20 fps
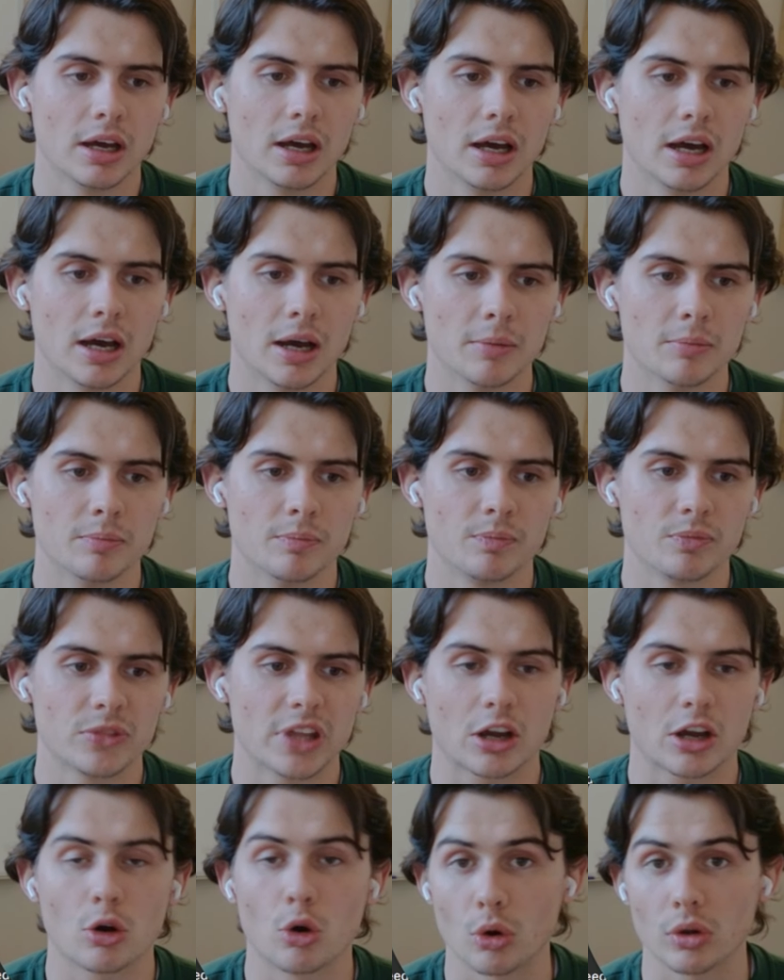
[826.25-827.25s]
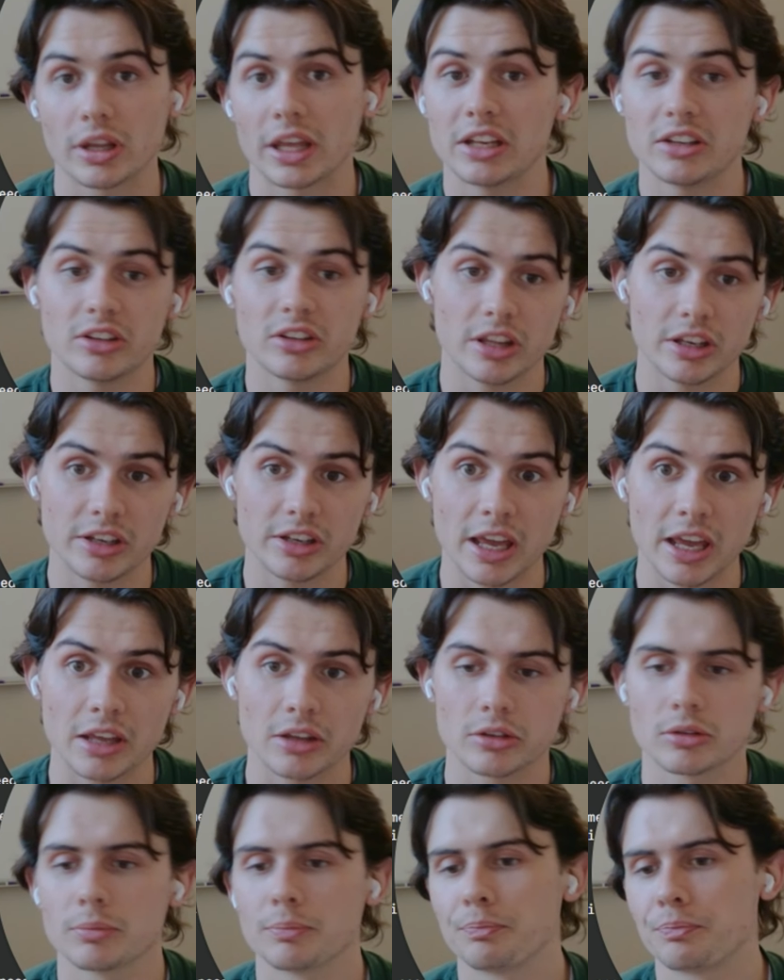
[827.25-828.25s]
that correlate to the
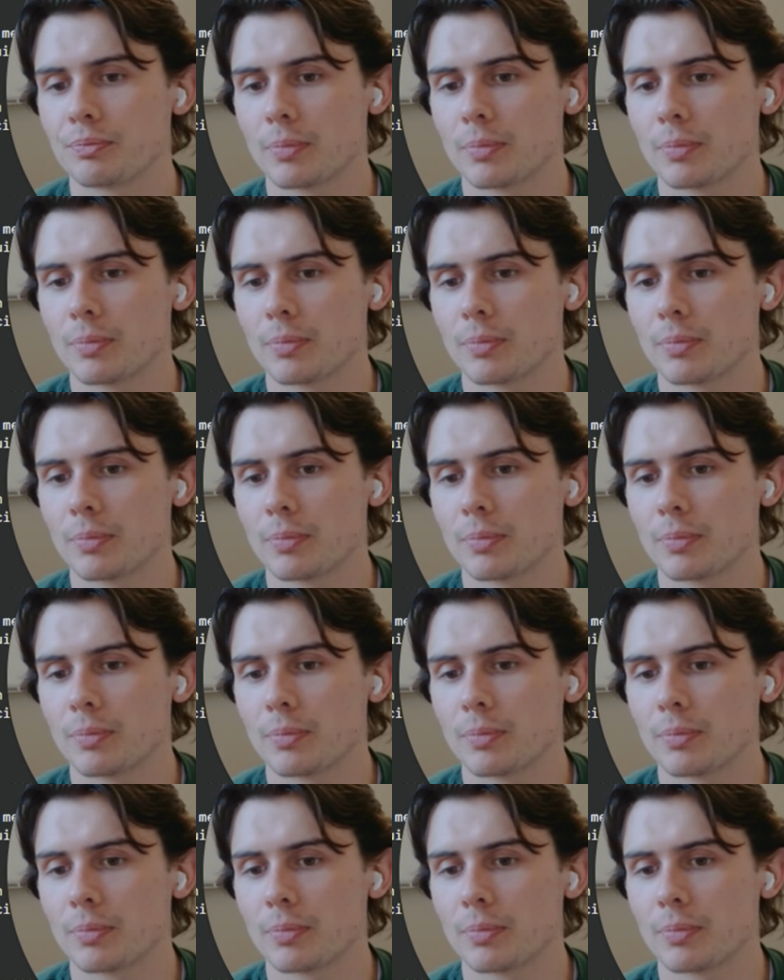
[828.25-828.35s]
days.